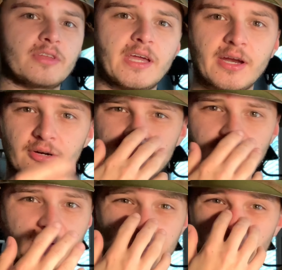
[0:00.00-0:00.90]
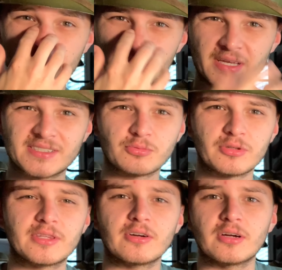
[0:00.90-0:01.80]
air. Some people it messes with
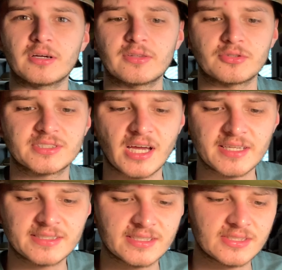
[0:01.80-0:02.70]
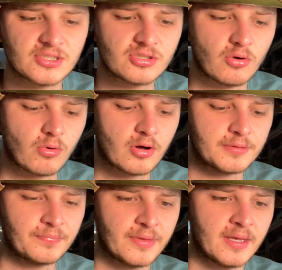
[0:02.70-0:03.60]
their sinuses and so on,
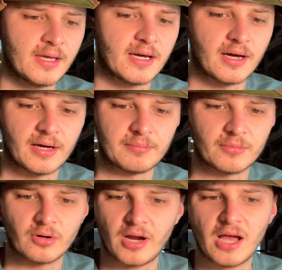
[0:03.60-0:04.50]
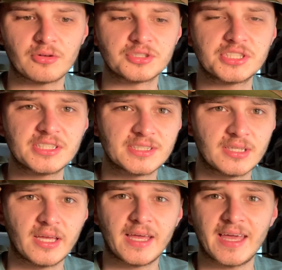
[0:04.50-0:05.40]
or allergies,
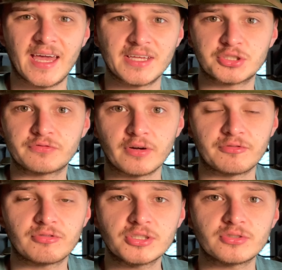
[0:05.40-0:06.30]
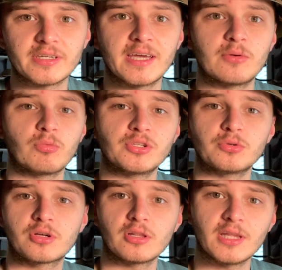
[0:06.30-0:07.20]
and it's just very frustrating. And when you
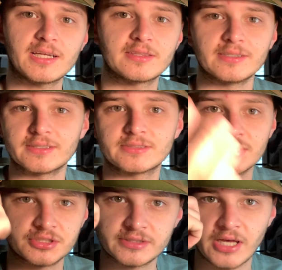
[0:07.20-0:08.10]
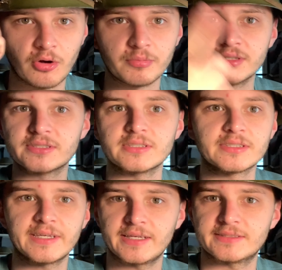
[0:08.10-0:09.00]
collect things such as helmets and
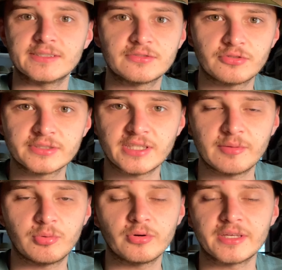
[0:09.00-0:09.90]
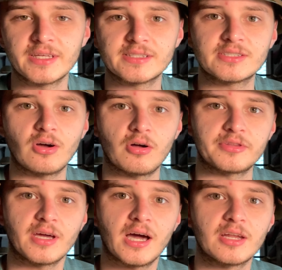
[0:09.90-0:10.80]
canteens, for example, it gets on the
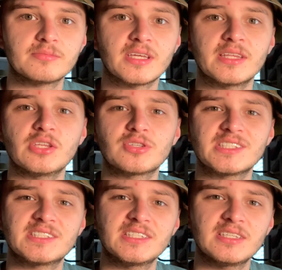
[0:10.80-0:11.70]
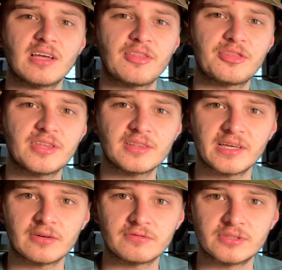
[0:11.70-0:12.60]
items, and then you can see a thin
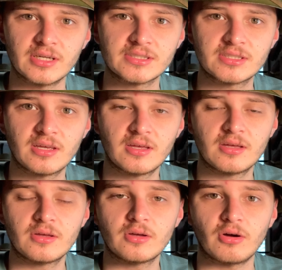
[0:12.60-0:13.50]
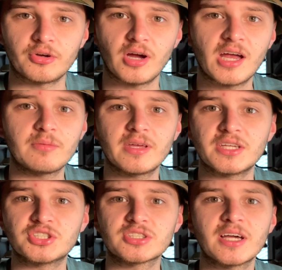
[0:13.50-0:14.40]
layer of dust on your item, and it
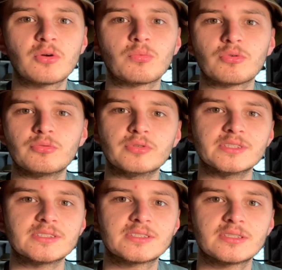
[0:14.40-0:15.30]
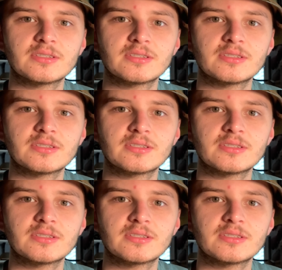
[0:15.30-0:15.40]
just kind of ruins